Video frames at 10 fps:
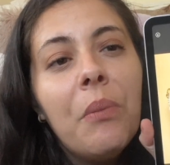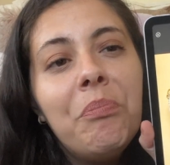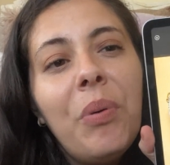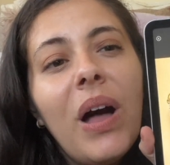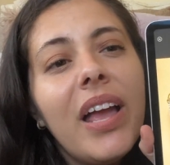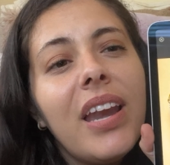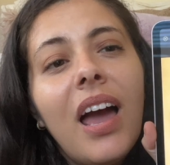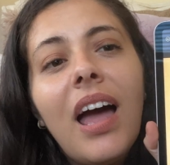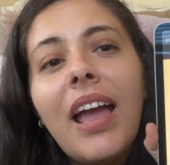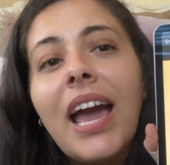but
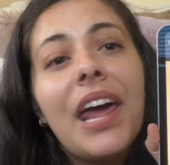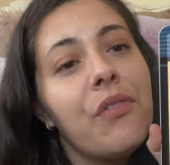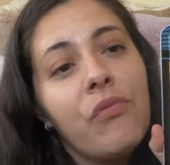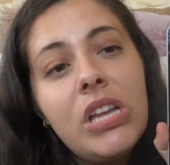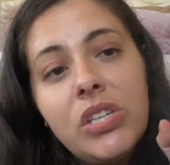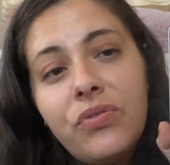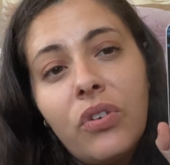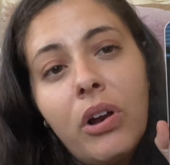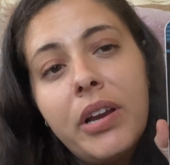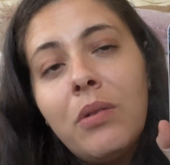I hadn't reached
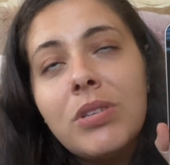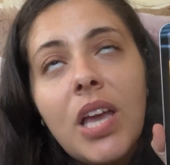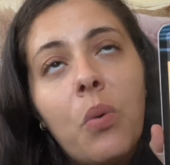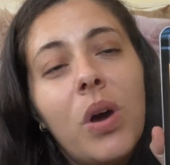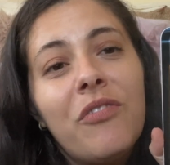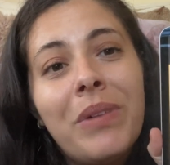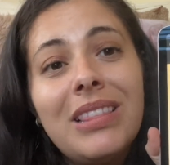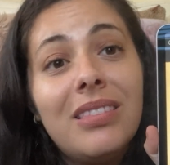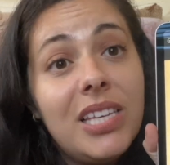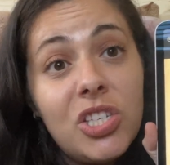for it. It was like one of my
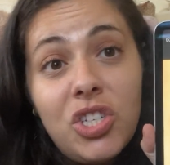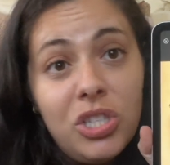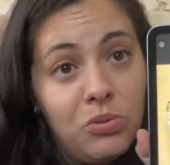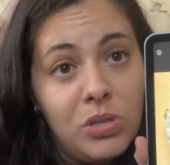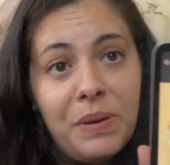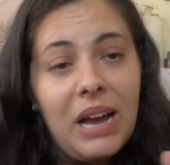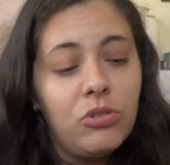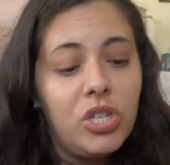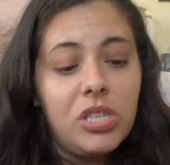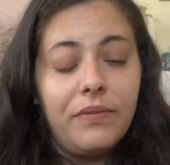least used
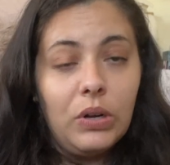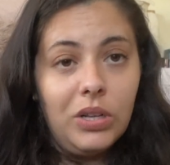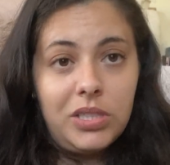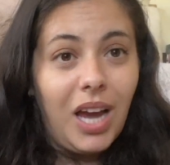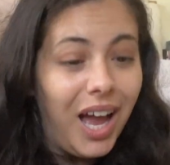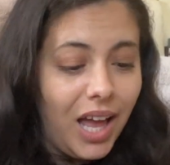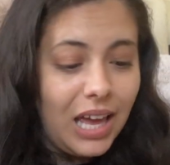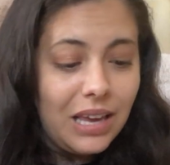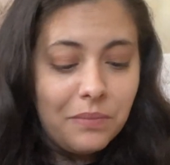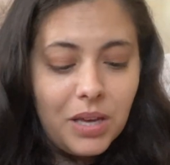pouches of all
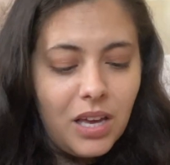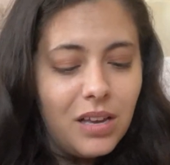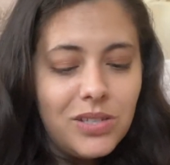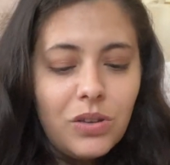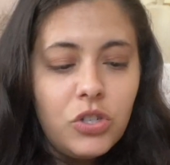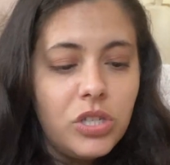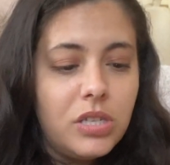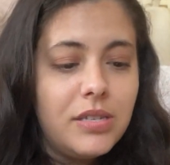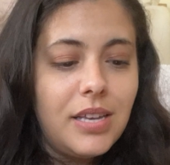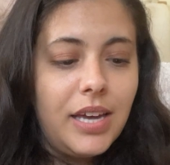time, so I just
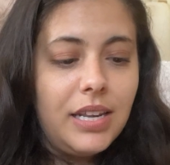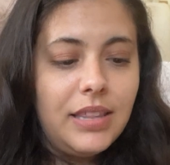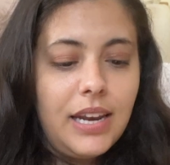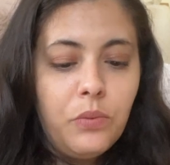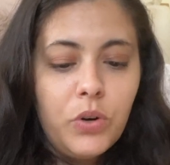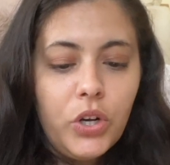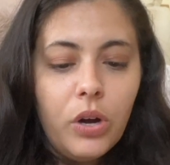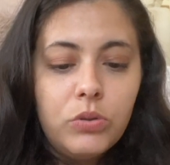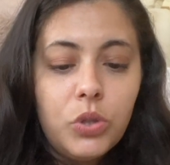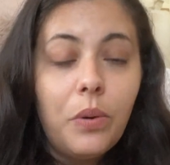decided that it would
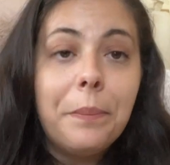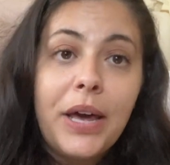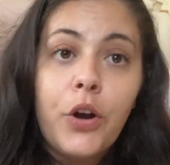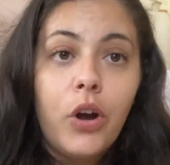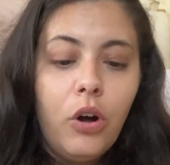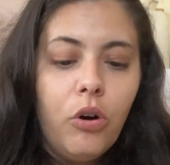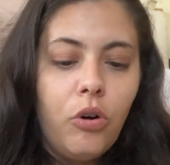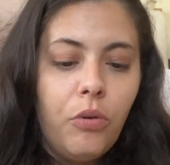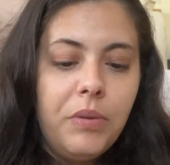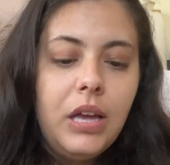go to a better
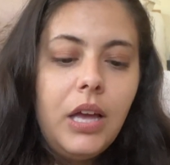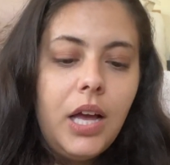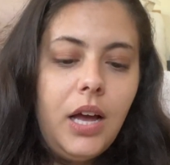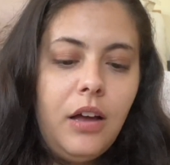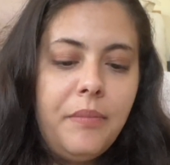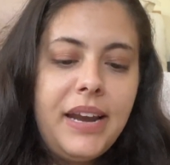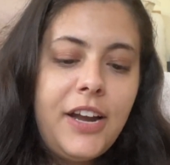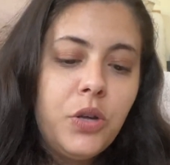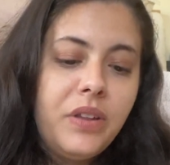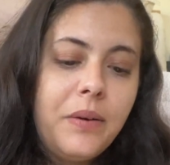home. And I
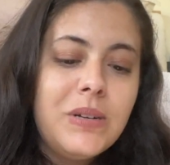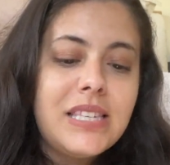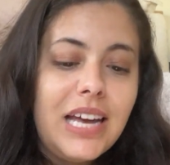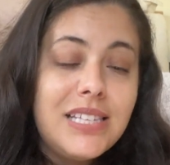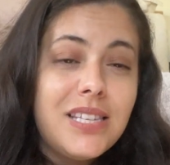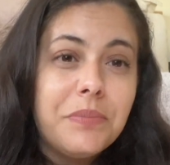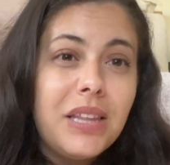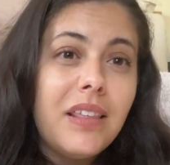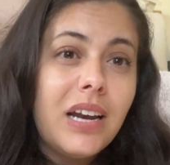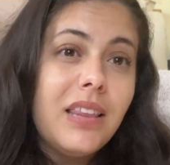know that's
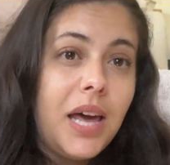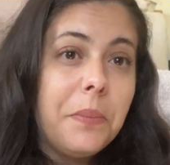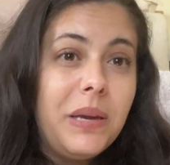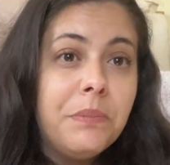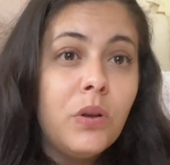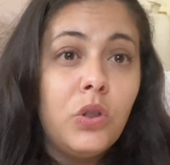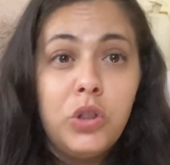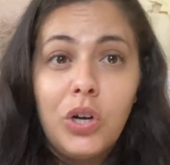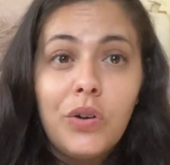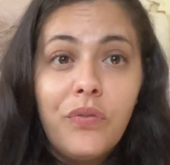something that a lot of people
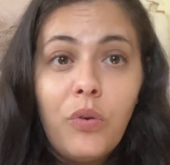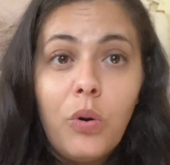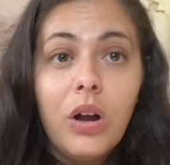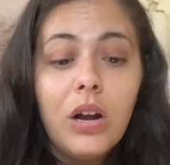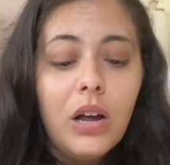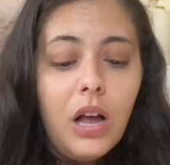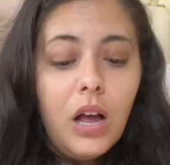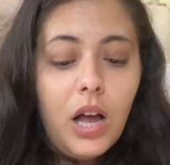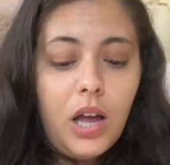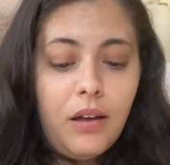look for,
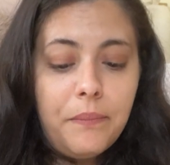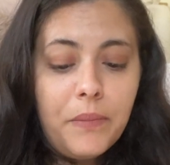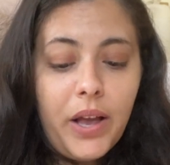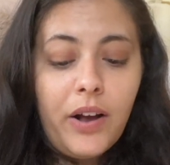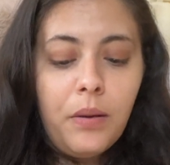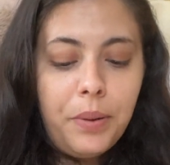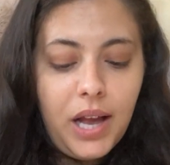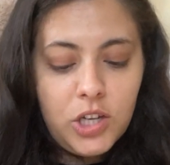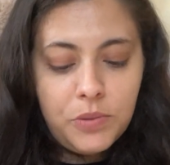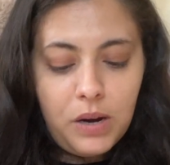like on
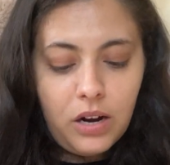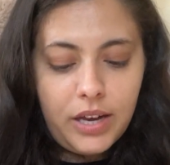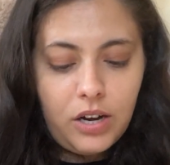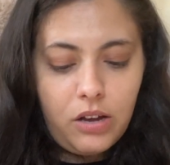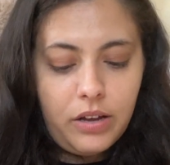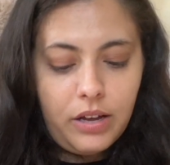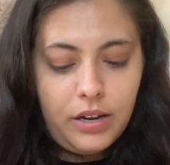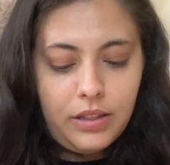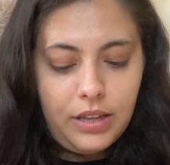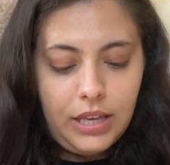Poshmark and
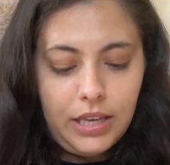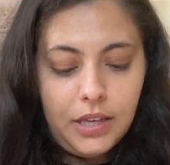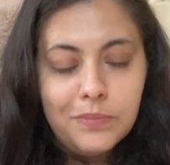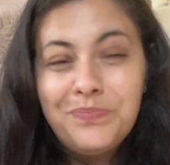on the